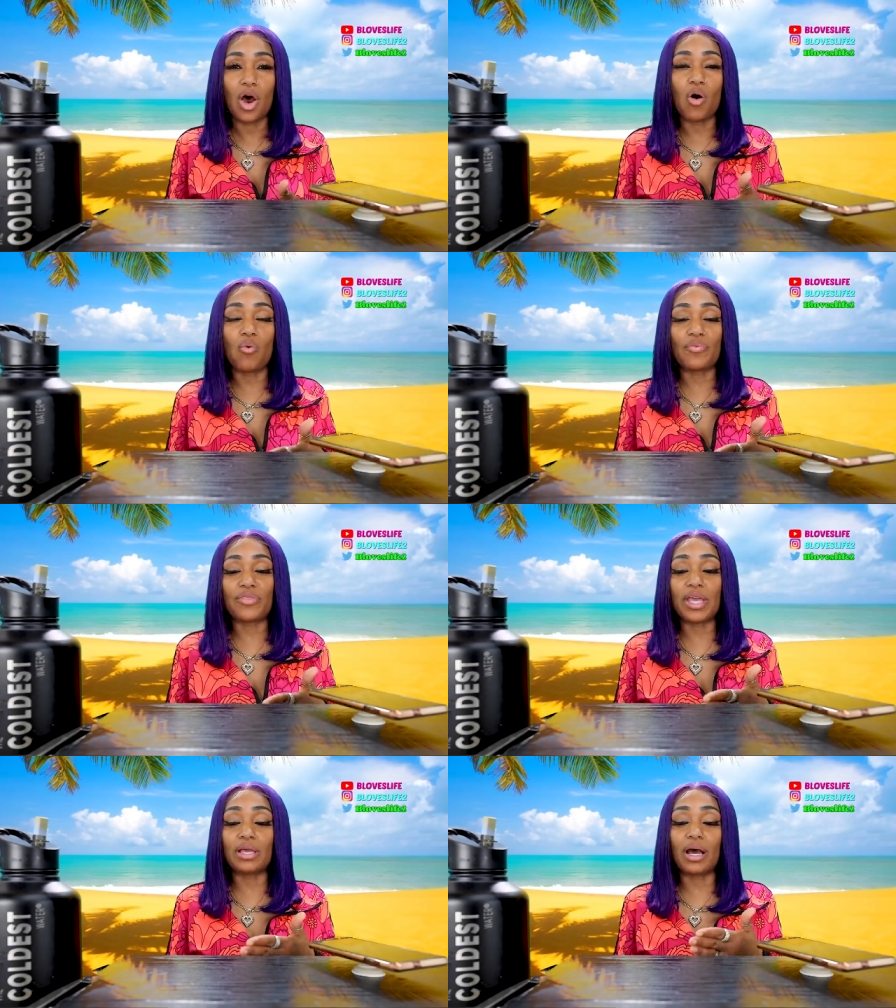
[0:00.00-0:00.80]
Or
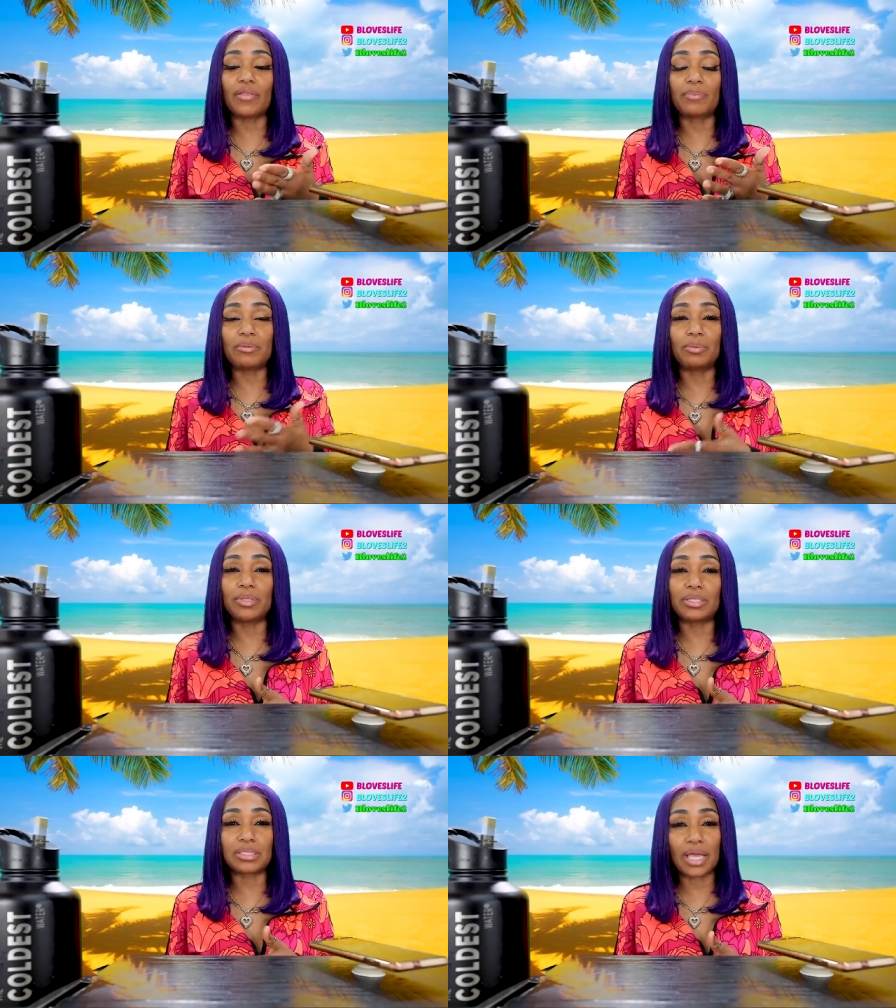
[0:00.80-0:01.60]
what thing other people
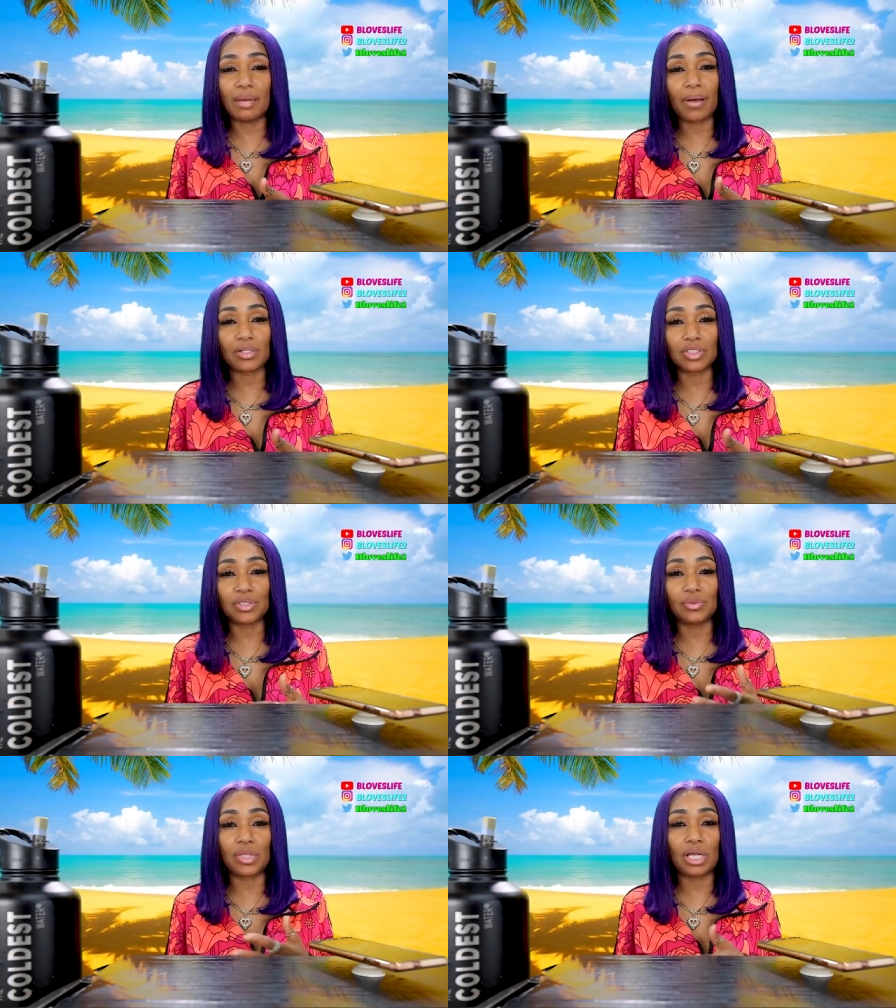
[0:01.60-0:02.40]
would say about
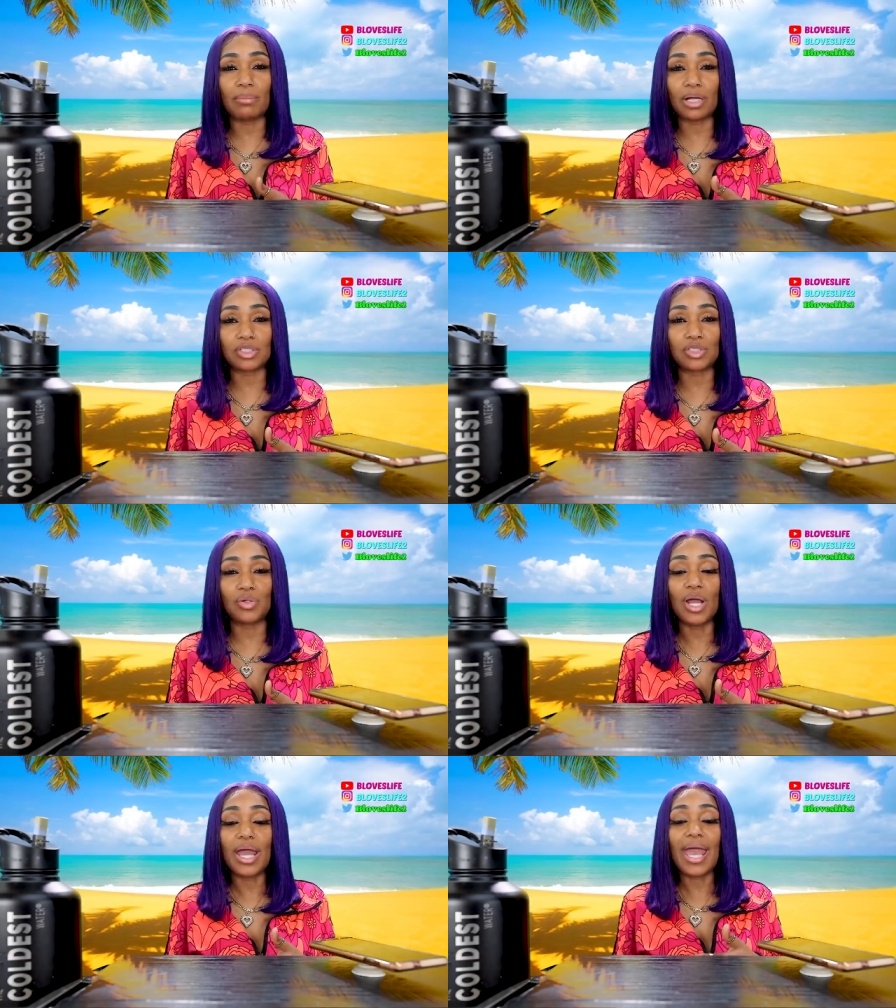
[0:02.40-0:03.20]
you, think about
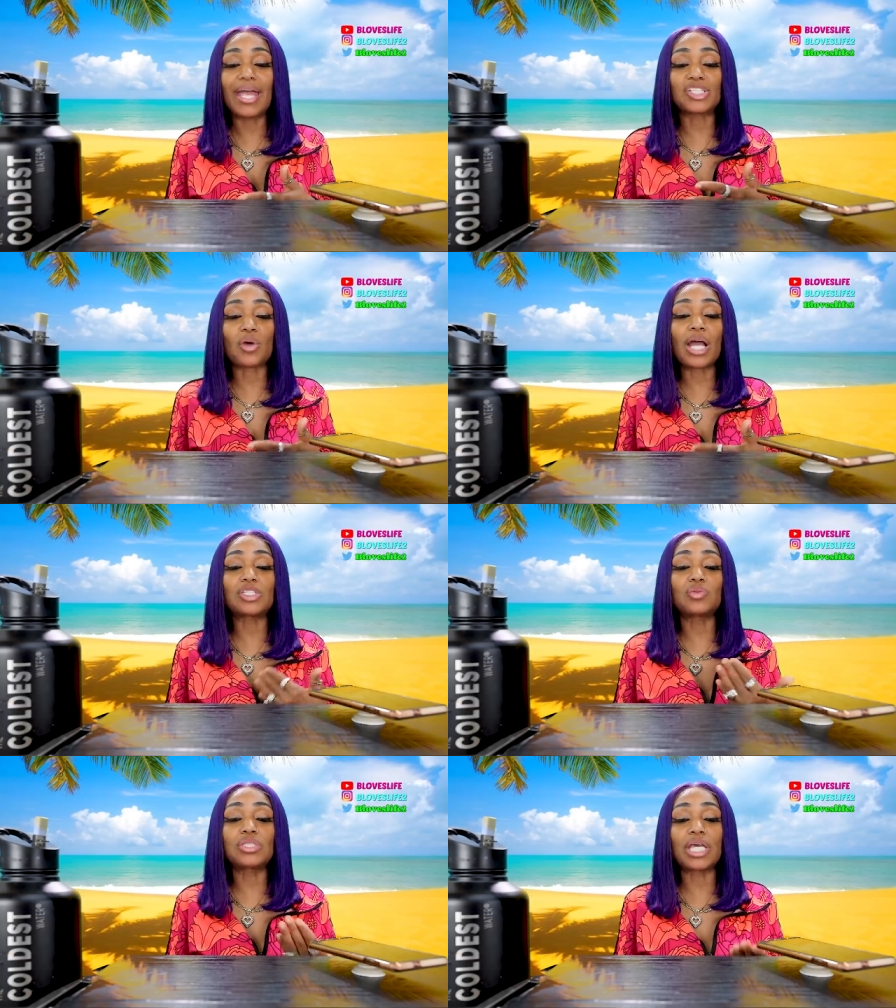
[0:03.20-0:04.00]
you, and try
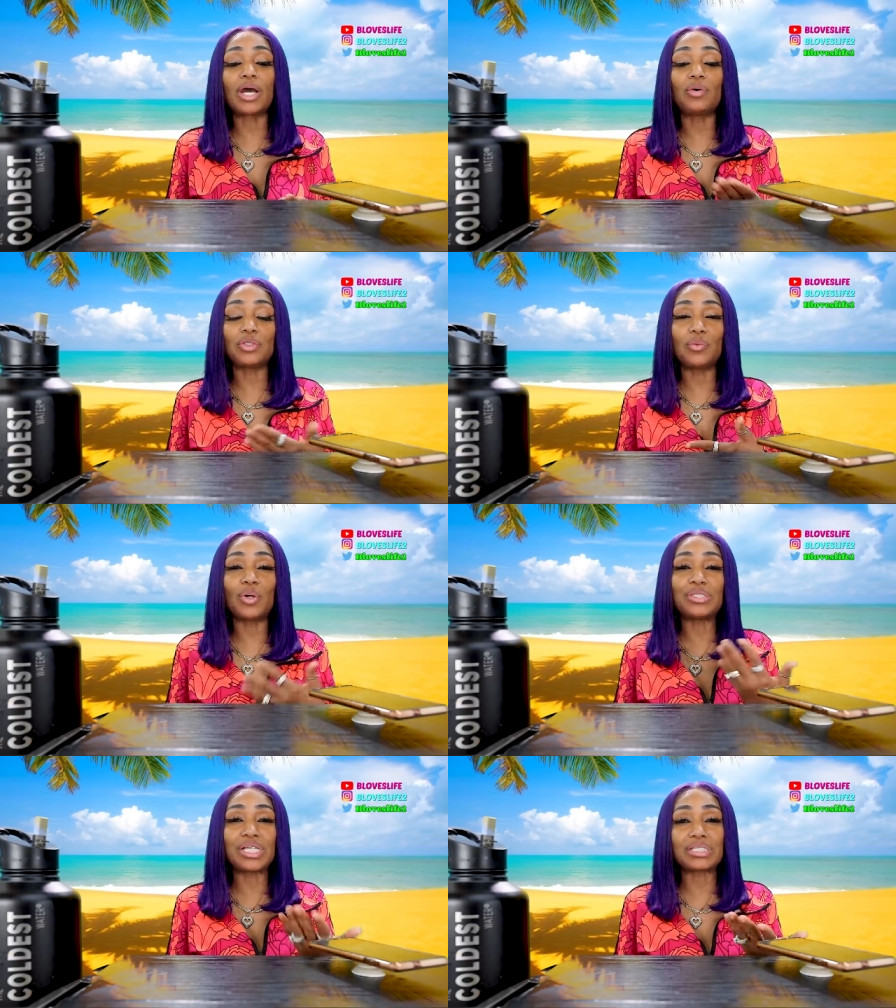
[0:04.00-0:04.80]
to tell you
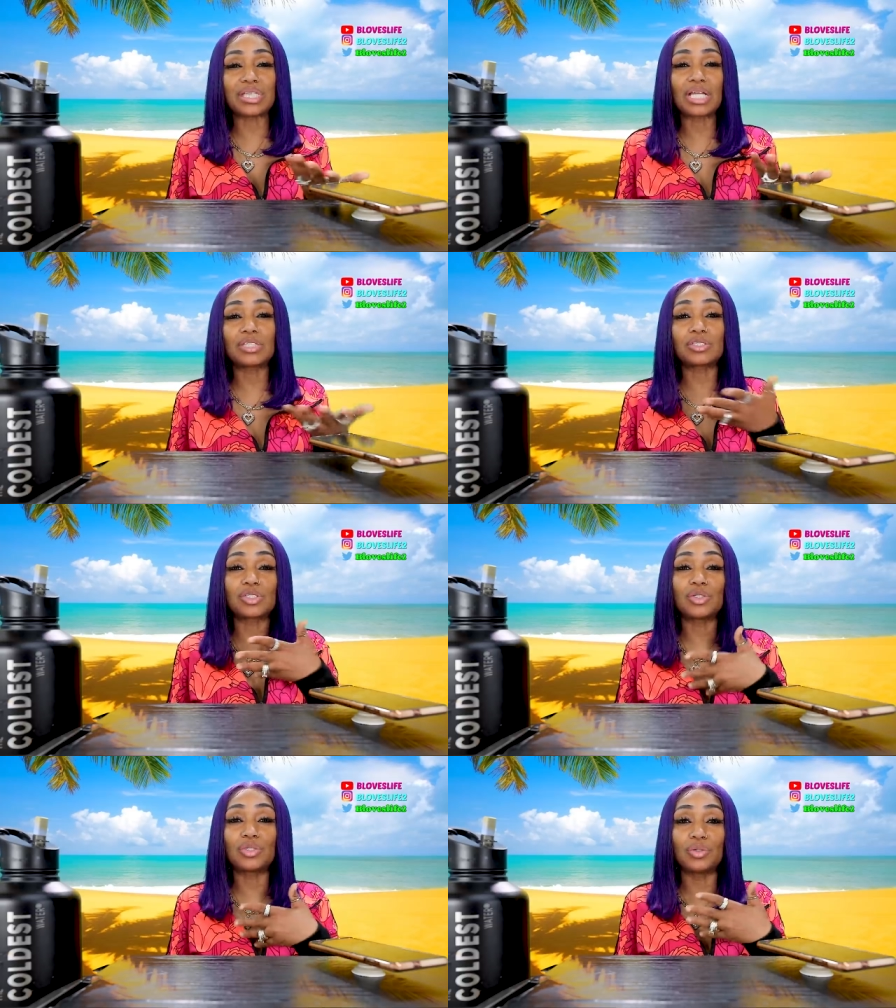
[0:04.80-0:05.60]
or dictate
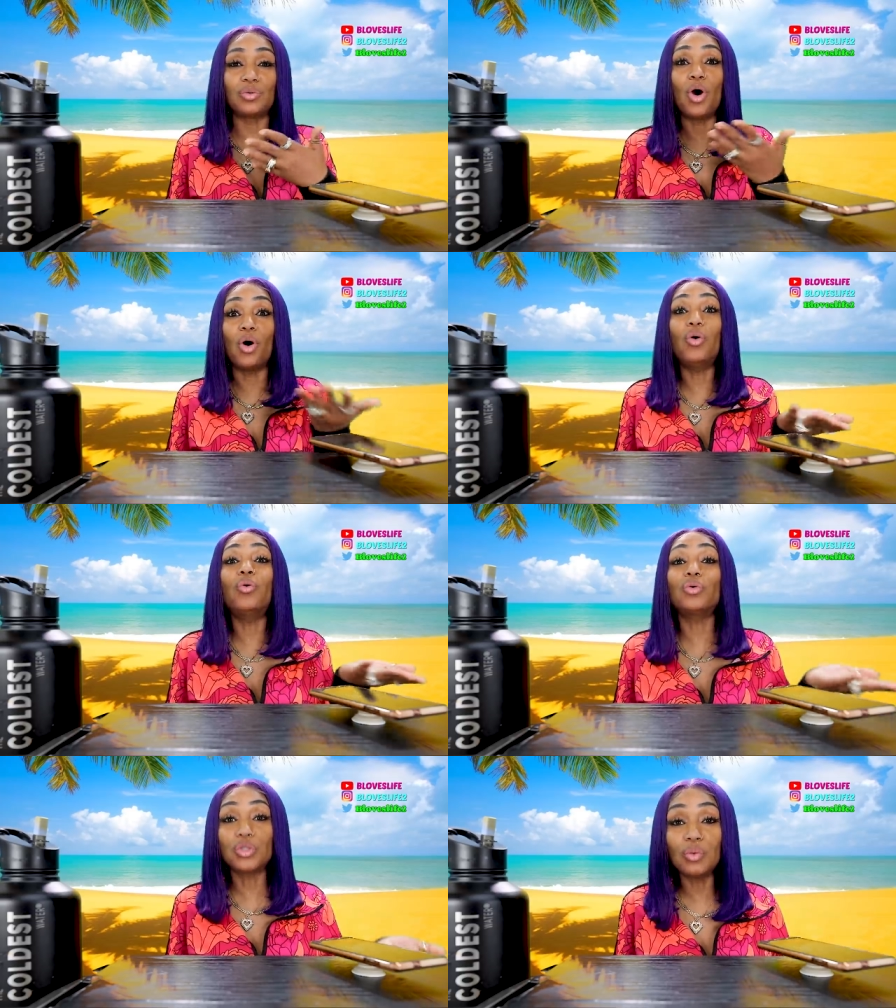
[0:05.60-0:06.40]
to you
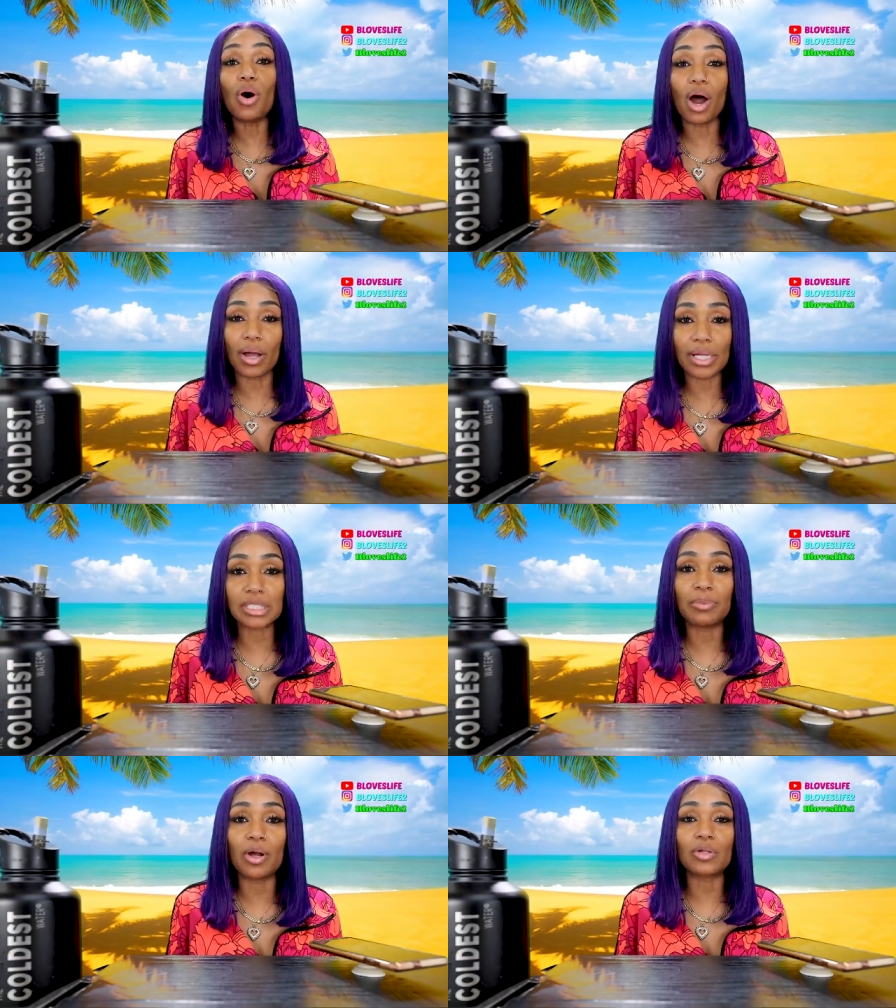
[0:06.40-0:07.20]
who you are as
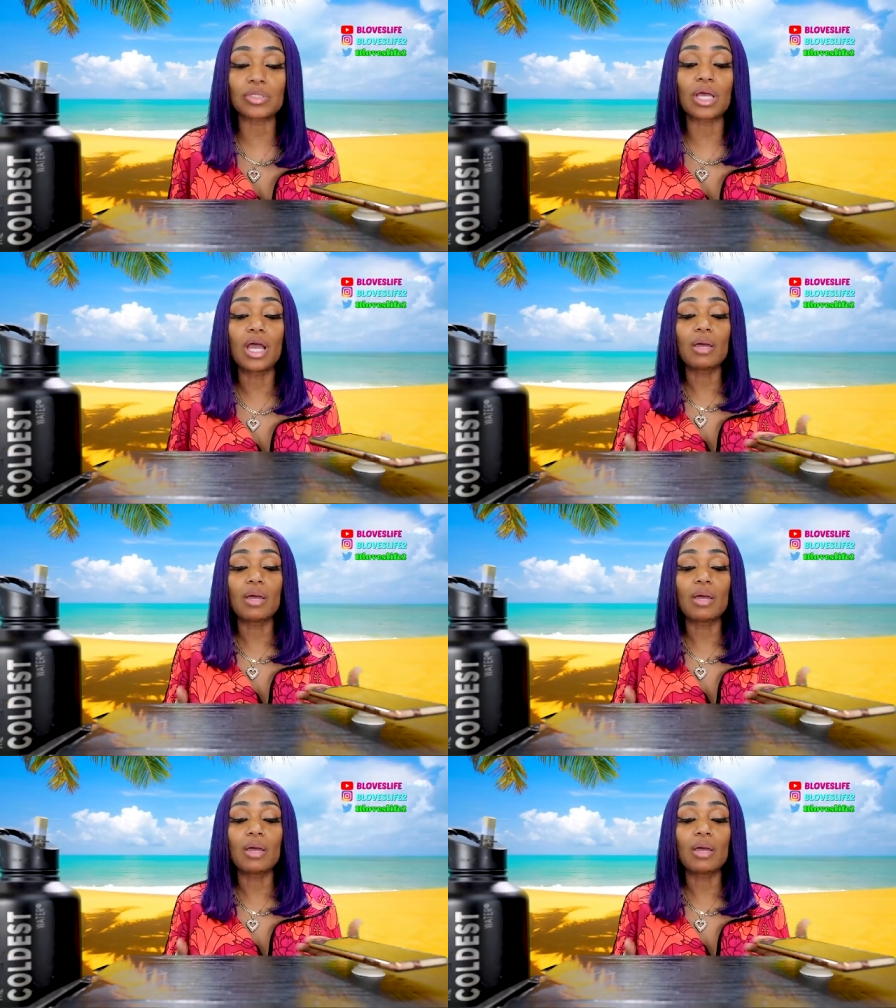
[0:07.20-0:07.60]
a person